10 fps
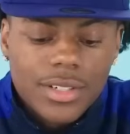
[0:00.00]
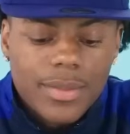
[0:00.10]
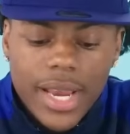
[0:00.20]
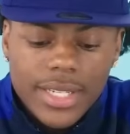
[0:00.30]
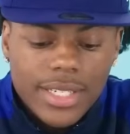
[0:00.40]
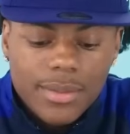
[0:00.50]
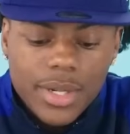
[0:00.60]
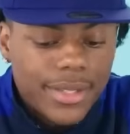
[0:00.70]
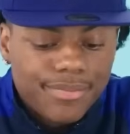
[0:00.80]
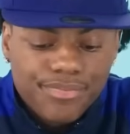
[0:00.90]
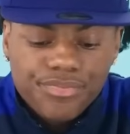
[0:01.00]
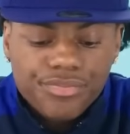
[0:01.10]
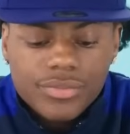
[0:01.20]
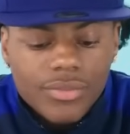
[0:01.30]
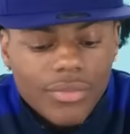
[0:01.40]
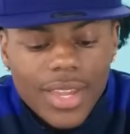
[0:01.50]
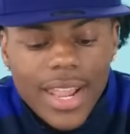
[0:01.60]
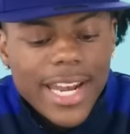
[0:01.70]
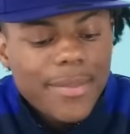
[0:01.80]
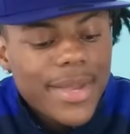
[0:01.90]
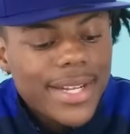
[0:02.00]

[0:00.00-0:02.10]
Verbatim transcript: they're amazing, but in a